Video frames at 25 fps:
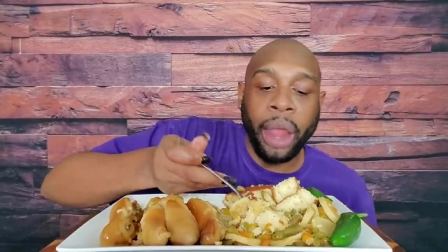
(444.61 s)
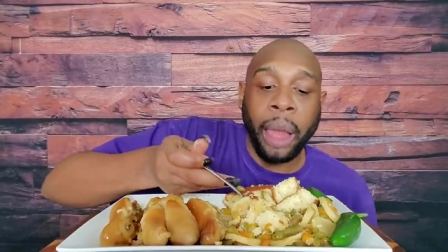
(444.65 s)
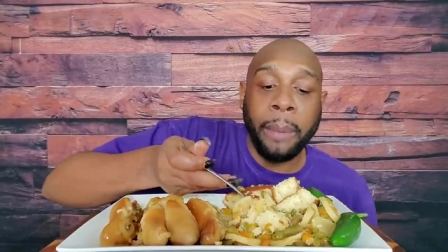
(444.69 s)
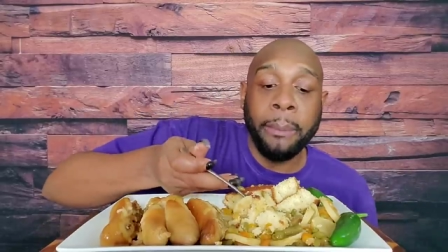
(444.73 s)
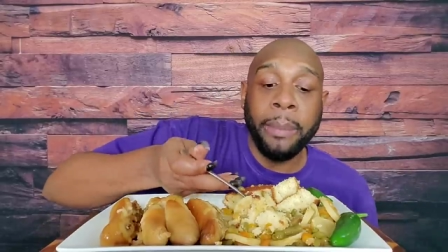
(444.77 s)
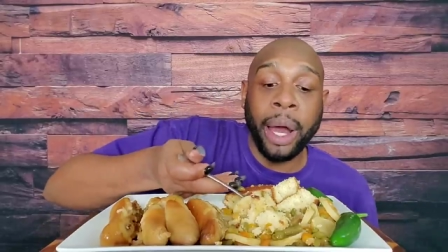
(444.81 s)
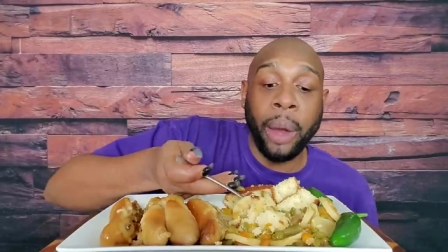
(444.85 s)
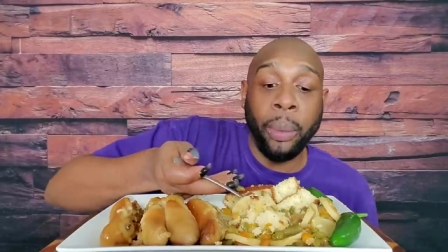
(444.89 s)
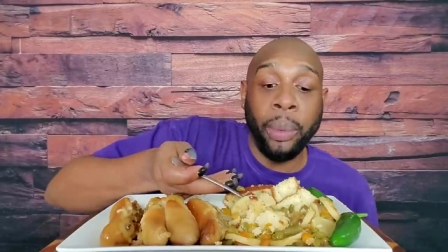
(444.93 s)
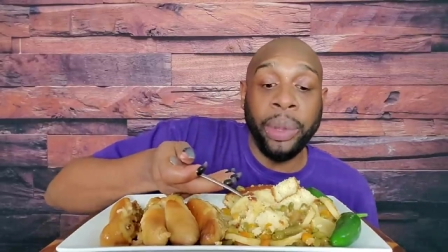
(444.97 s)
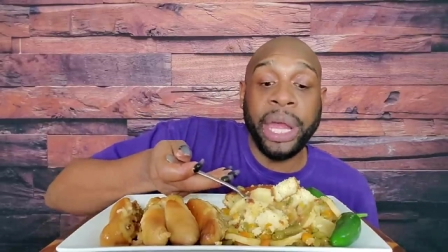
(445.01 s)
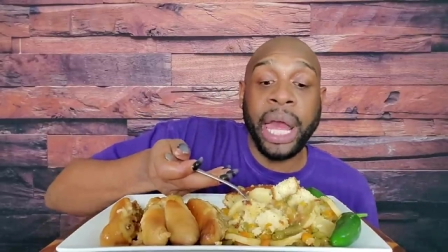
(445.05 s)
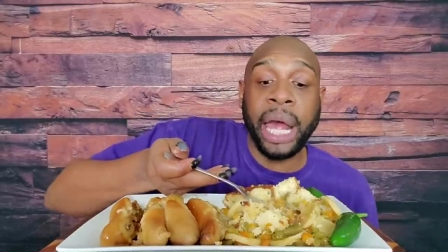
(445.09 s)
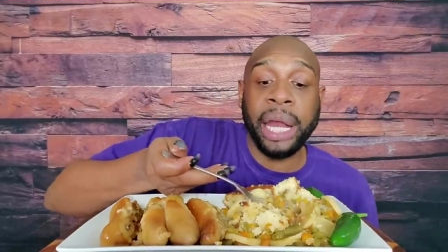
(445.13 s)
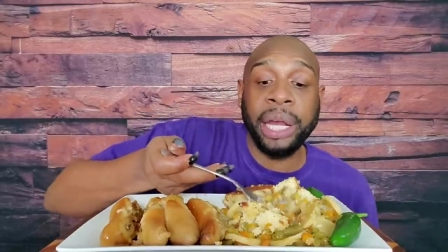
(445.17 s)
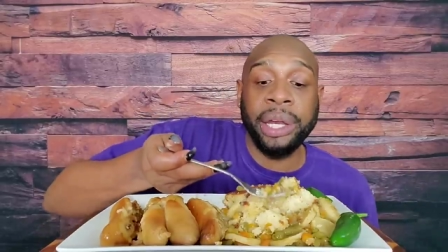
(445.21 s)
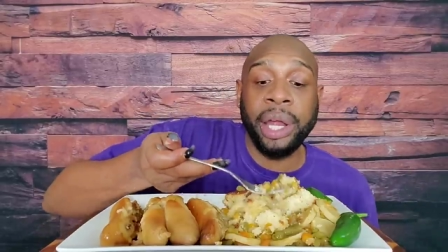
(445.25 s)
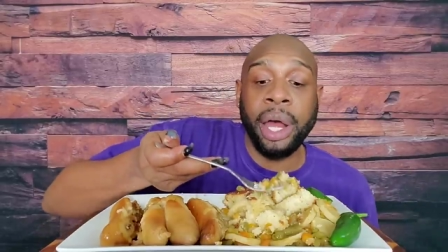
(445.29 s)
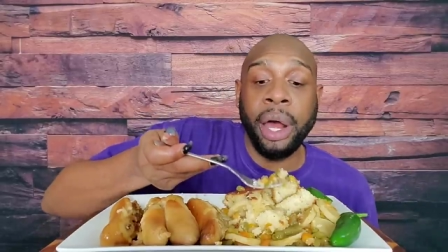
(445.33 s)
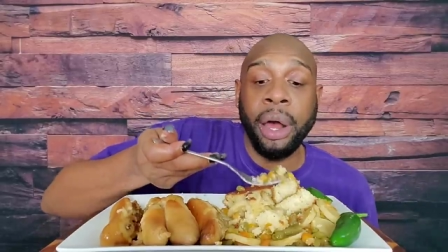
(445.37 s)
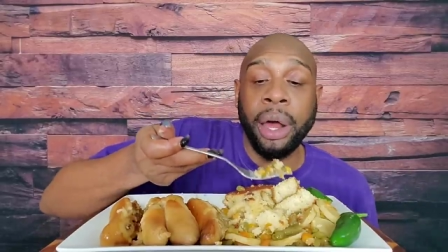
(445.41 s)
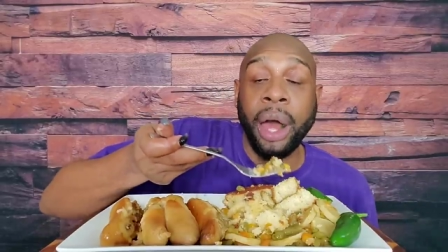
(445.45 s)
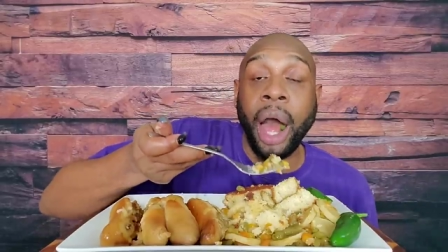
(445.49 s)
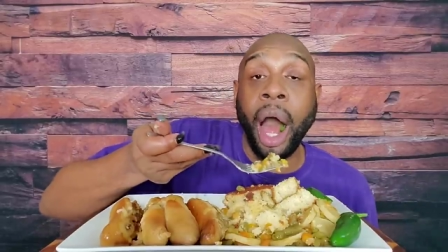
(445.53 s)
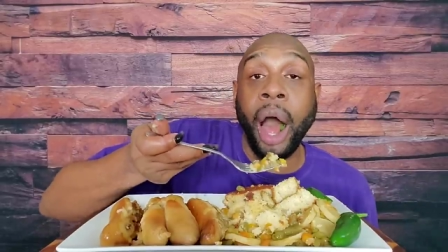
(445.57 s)
But we got it
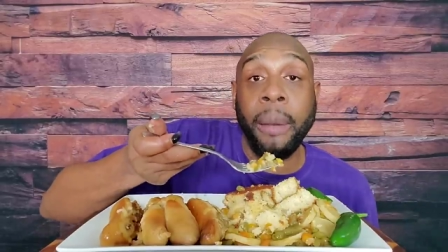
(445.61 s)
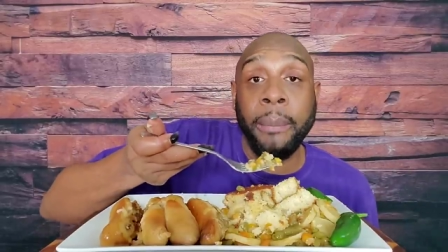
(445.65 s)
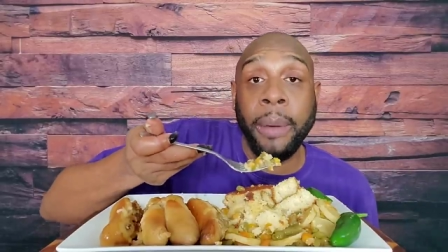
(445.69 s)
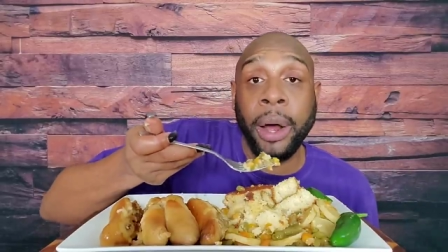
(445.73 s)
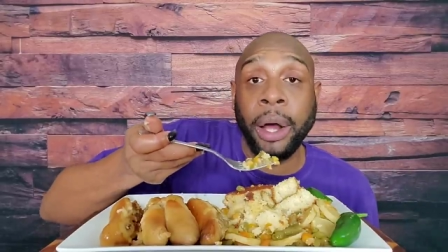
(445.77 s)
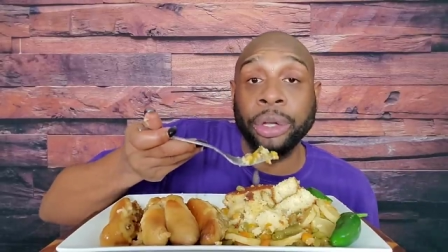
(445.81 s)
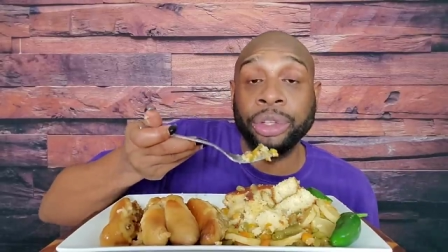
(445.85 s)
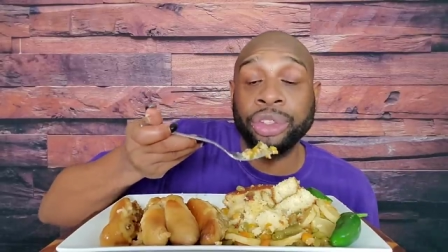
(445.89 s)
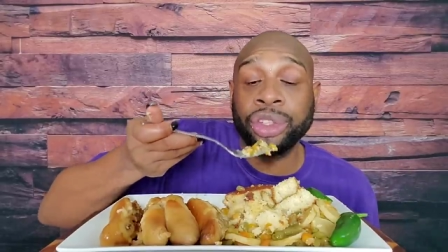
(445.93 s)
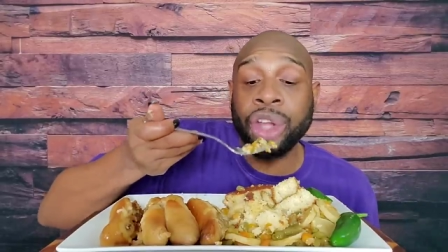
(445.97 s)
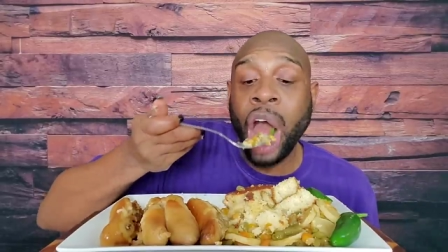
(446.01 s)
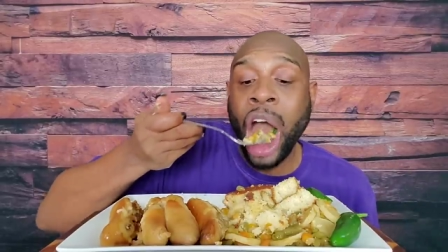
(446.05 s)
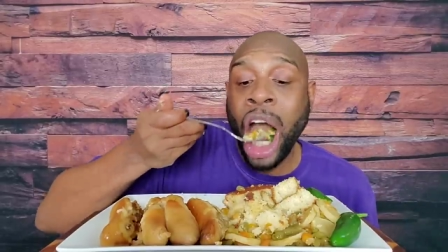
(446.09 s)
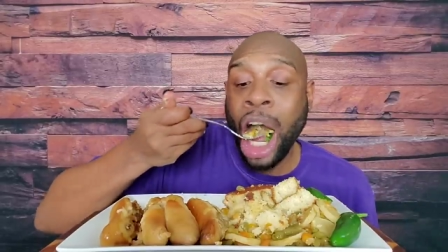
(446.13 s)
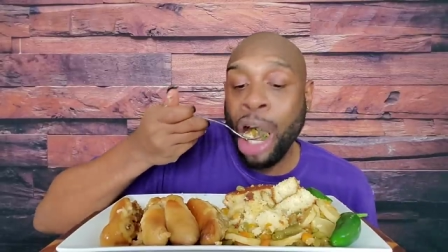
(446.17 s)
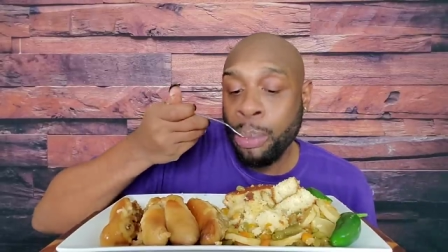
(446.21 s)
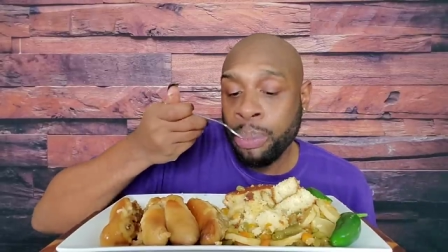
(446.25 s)
done, almost.